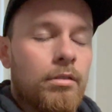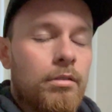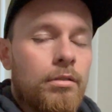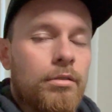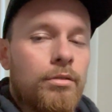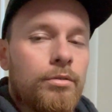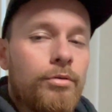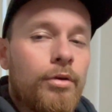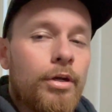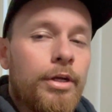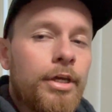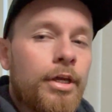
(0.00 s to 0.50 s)

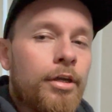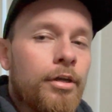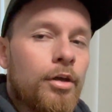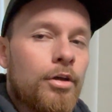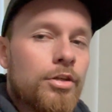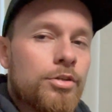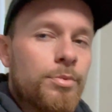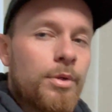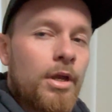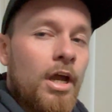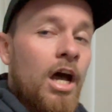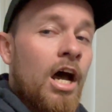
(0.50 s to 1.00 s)
Rightio guys,
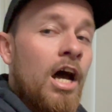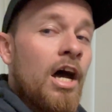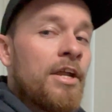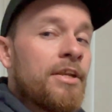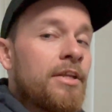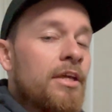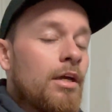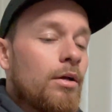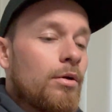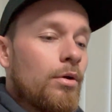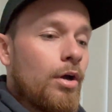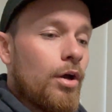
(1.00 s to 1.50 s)
we are
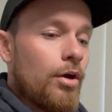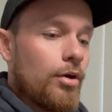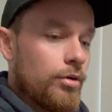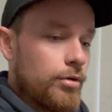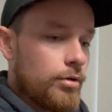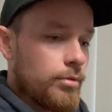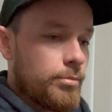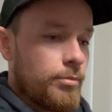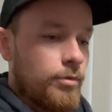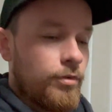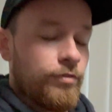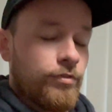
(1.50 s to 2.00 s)
now
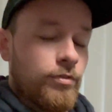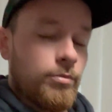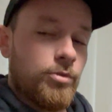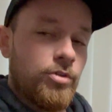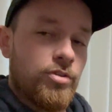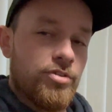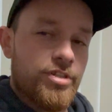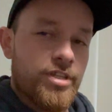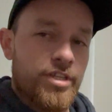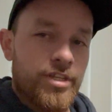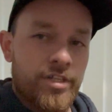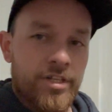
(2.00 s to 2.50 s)
home from New
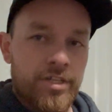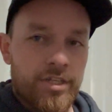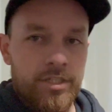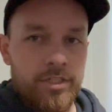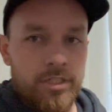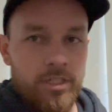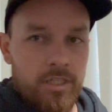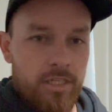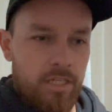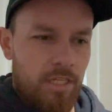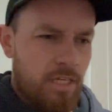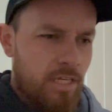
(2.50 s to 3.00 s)
Zealand,
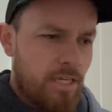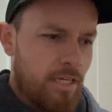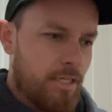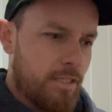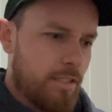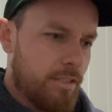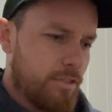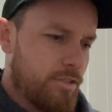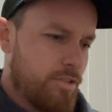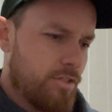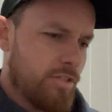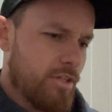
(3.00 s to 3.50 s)

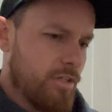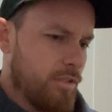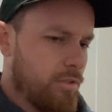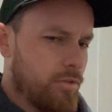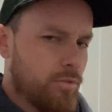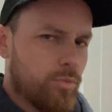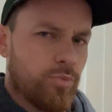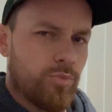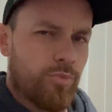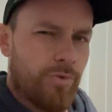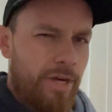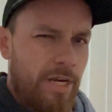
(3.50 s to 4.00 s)
and just a little
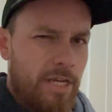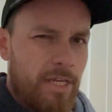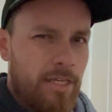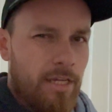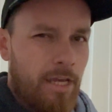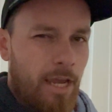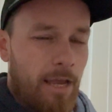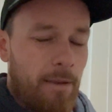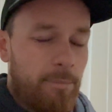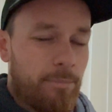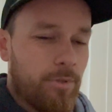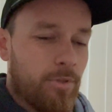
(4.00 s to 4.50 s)

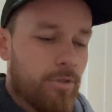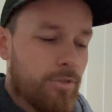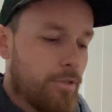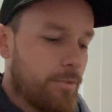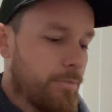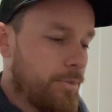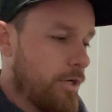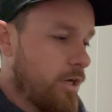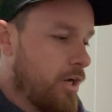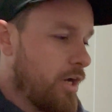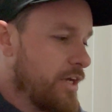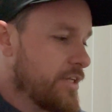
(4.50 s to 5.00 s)
recap on the
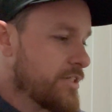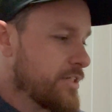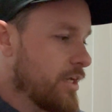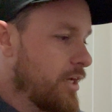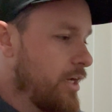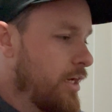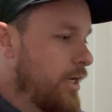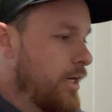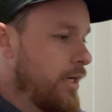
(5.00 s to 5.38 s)
pies.